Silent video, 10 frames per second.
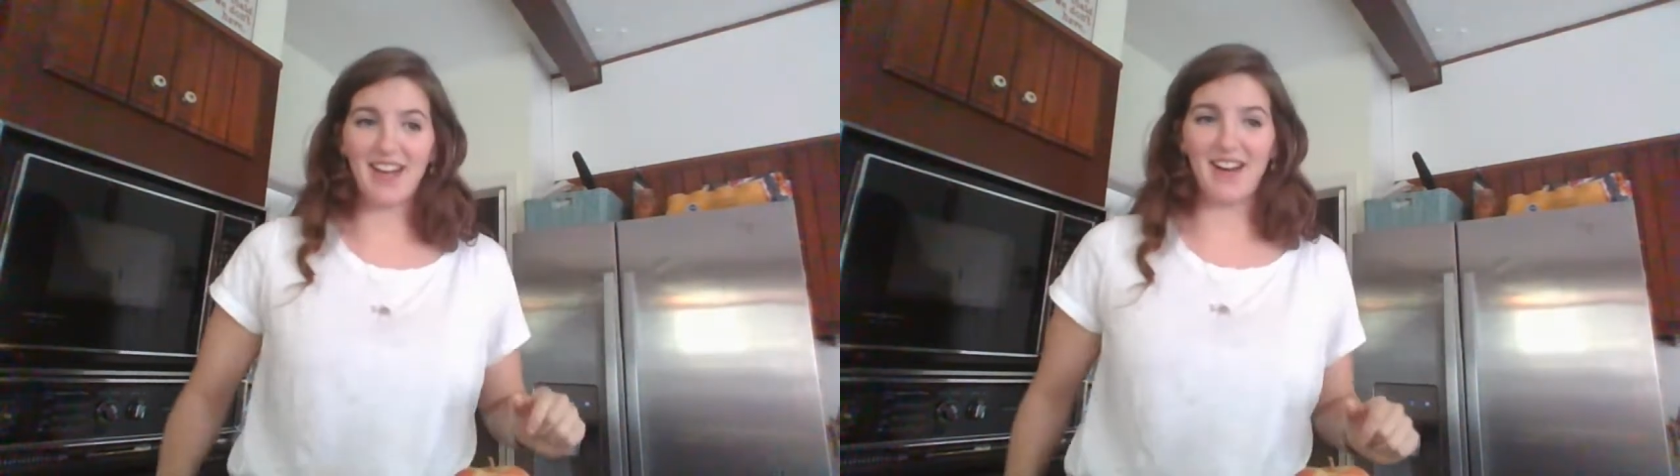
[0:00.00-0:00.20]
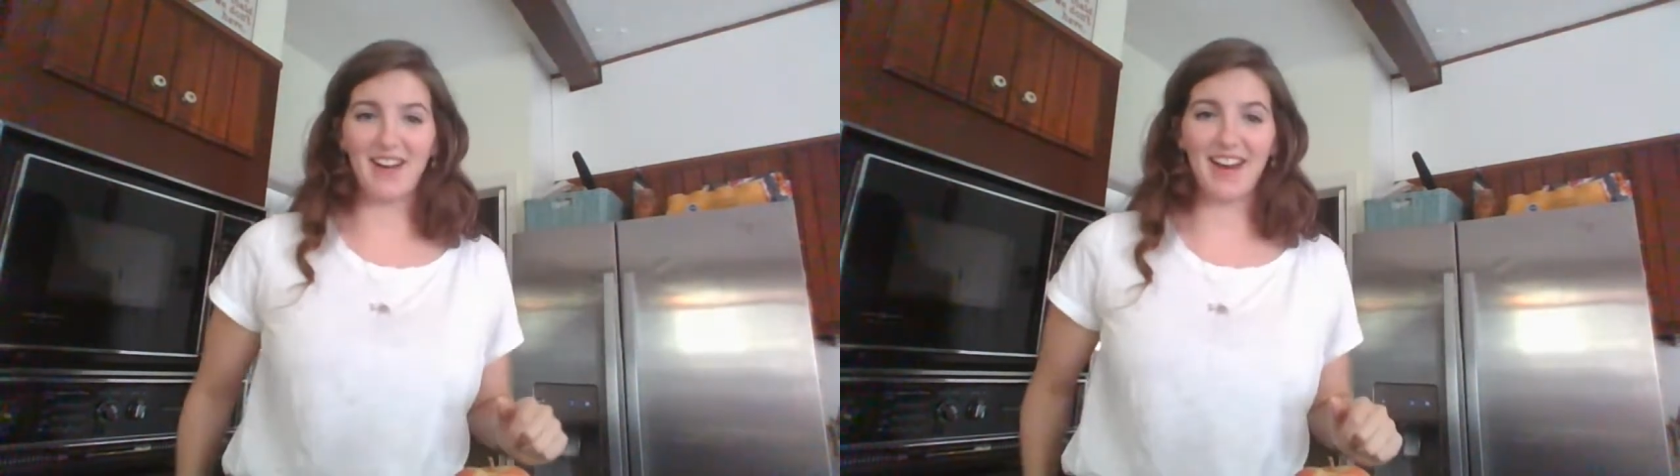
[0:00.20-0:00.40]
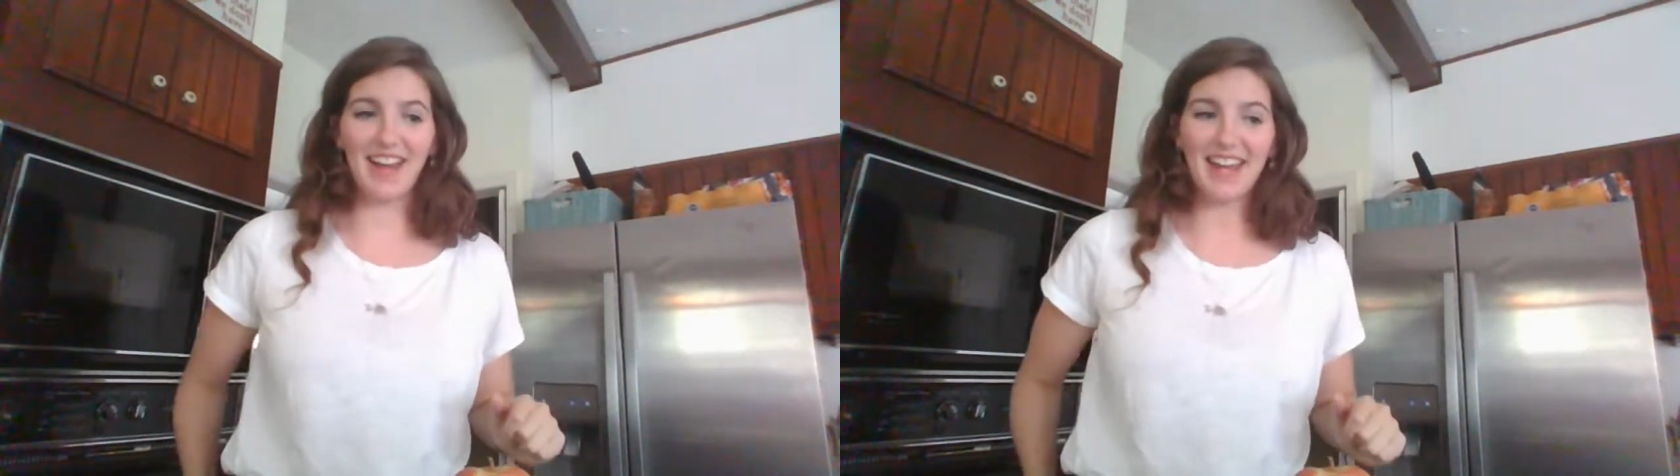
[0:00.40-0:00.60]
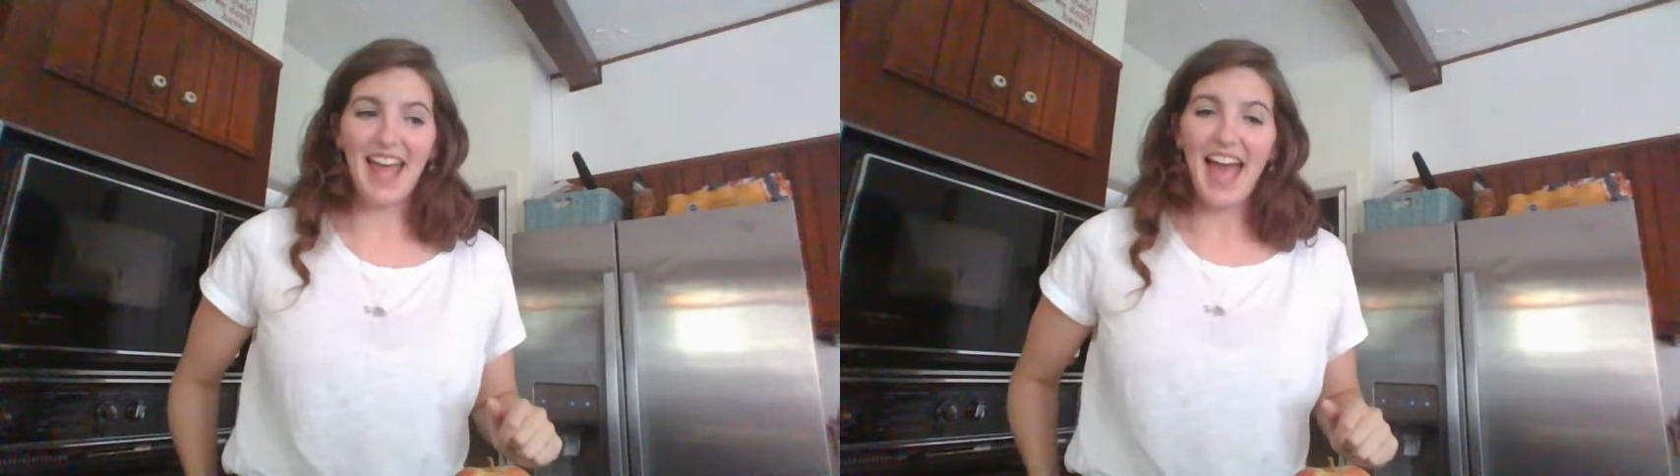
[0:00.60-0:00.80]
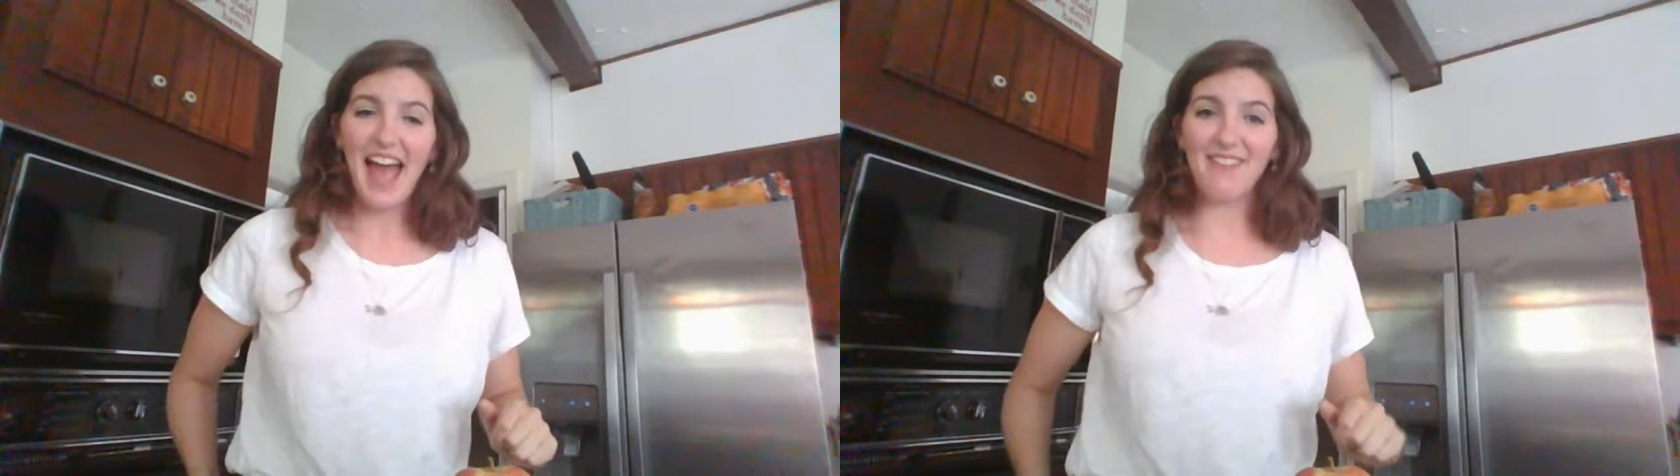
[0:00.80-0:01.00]
All right.
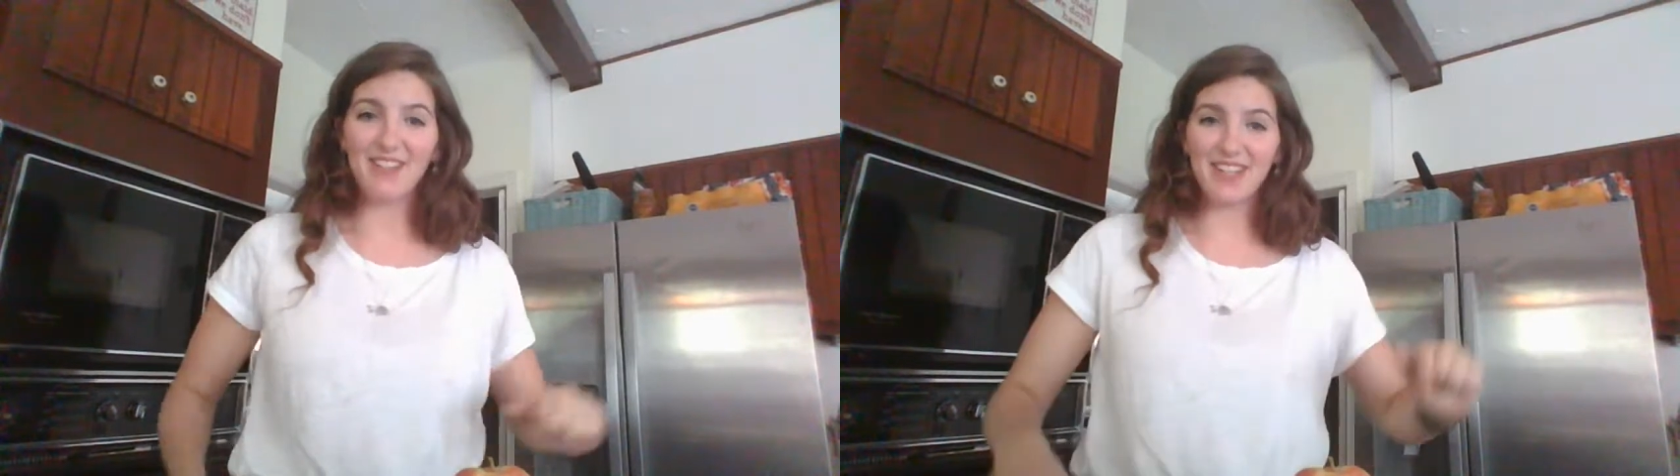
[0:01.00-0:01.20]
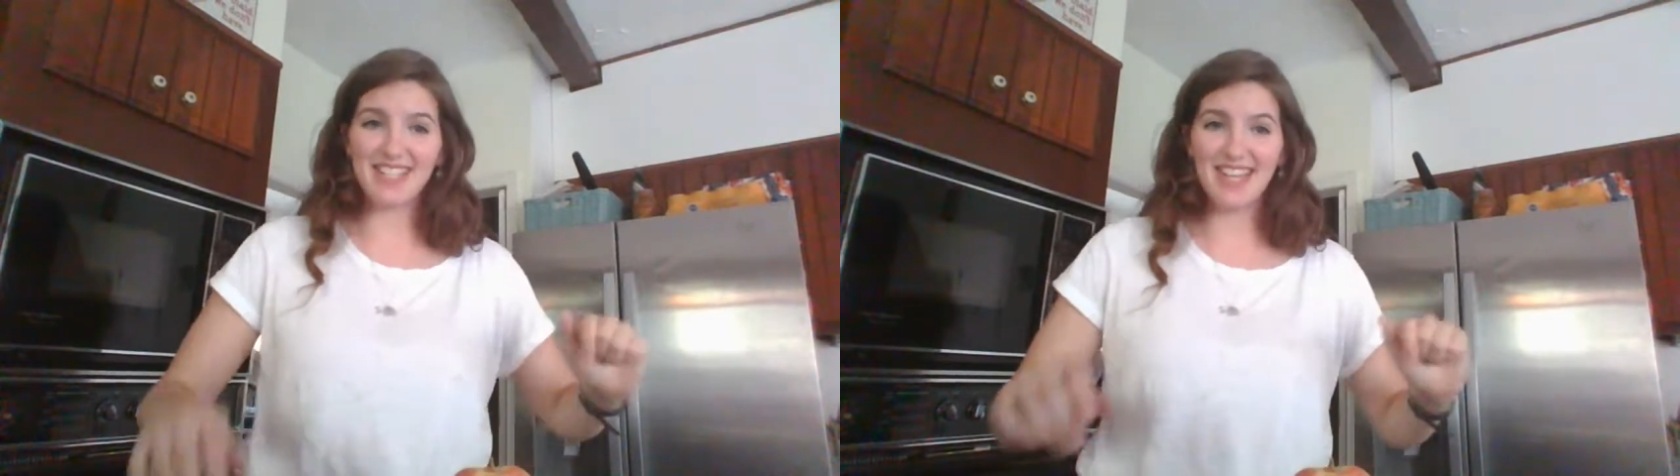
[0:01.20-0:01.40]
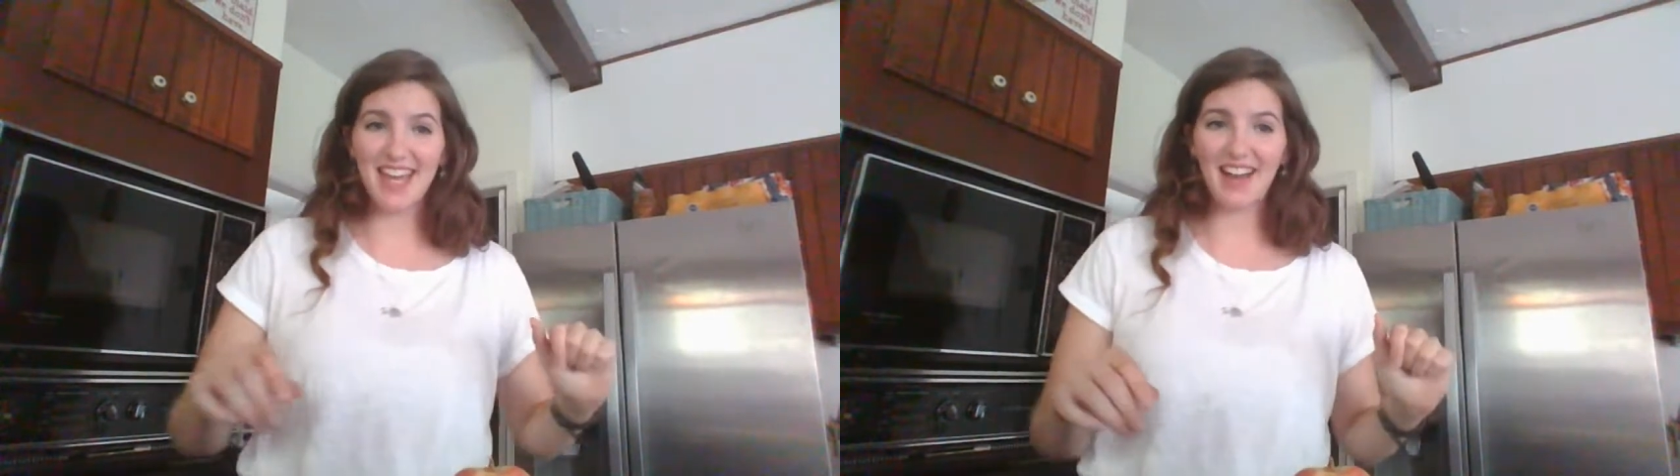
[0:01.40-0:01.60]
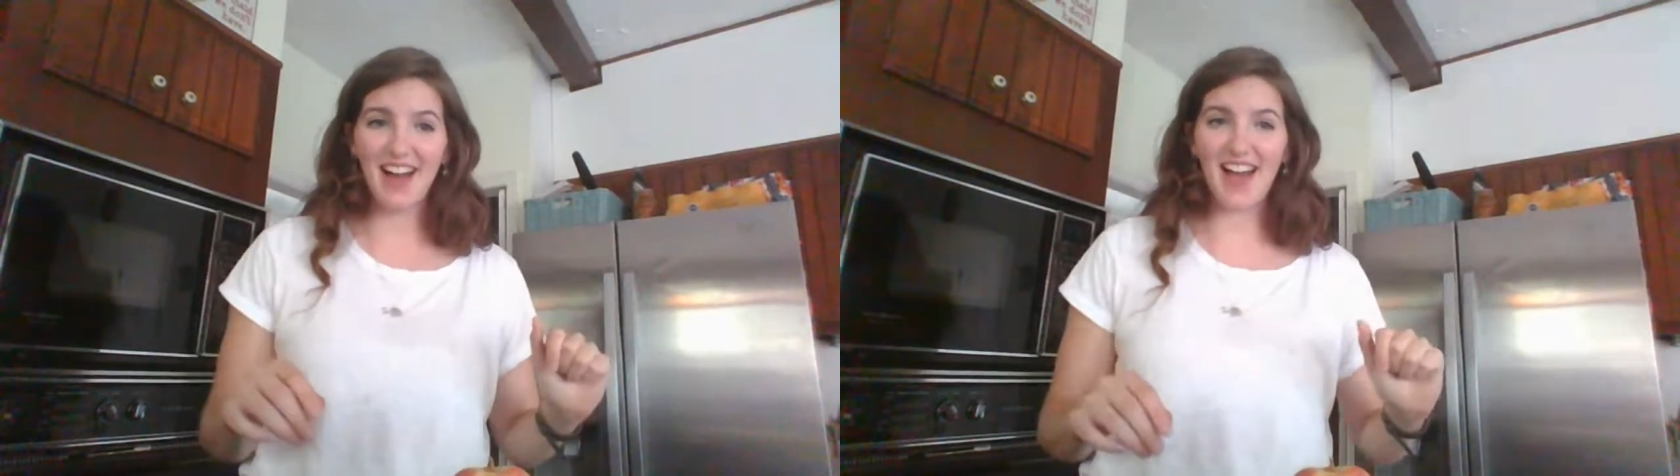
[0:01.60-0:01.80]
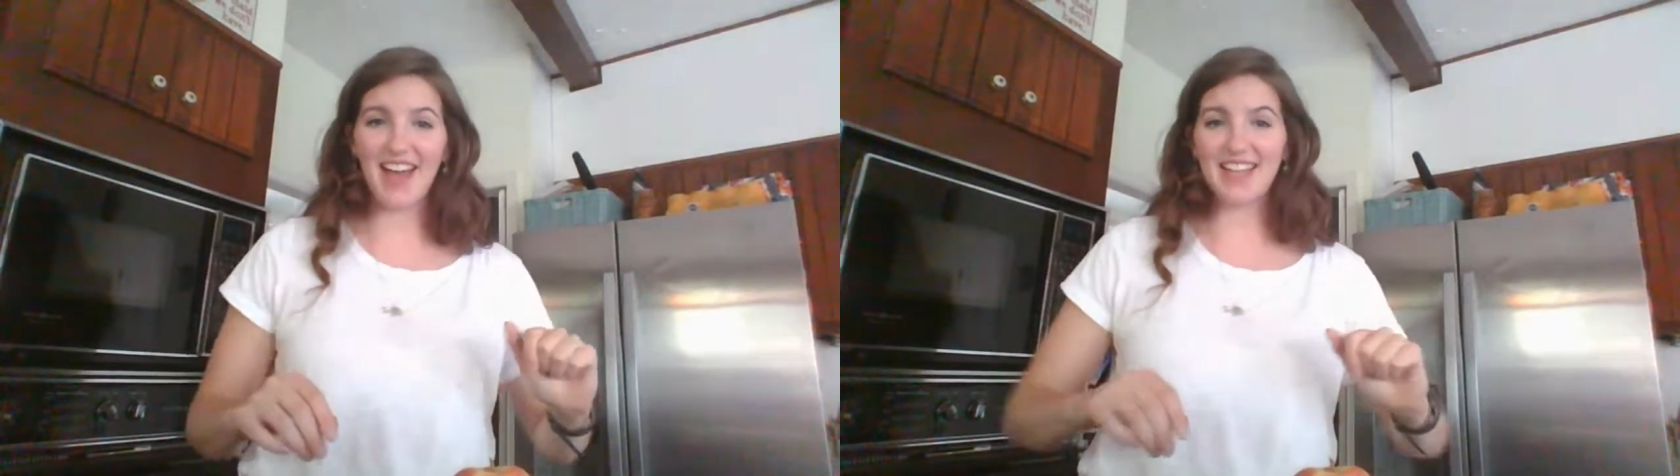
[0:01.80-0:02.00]
Have a good day,
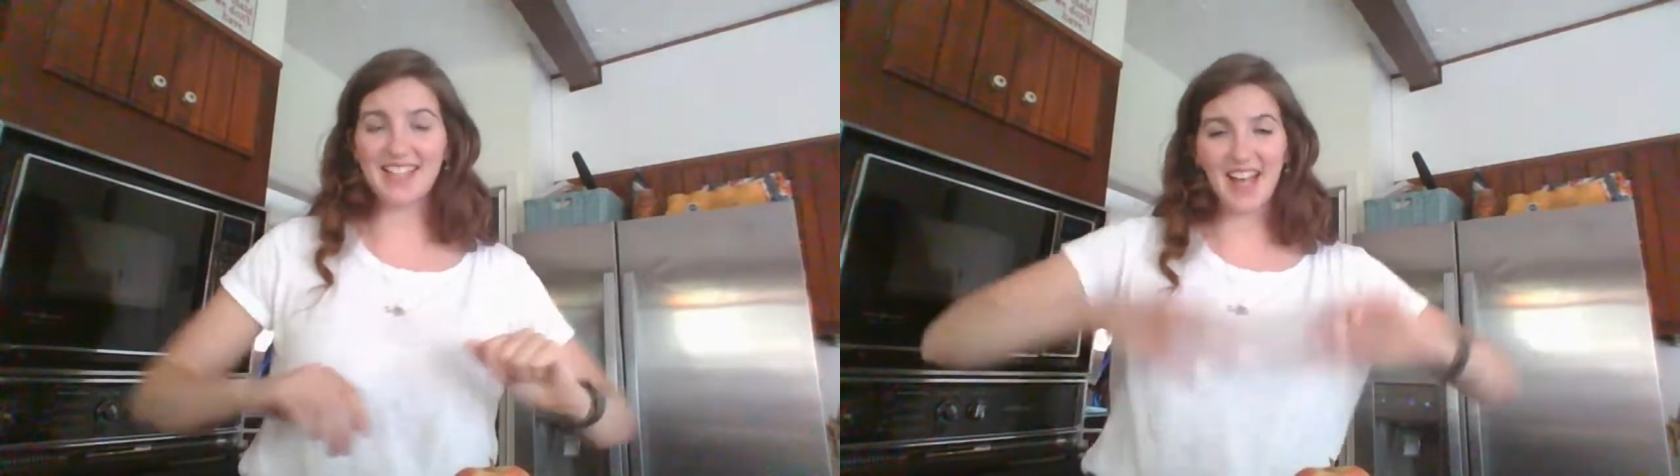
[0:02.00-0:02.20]
guys.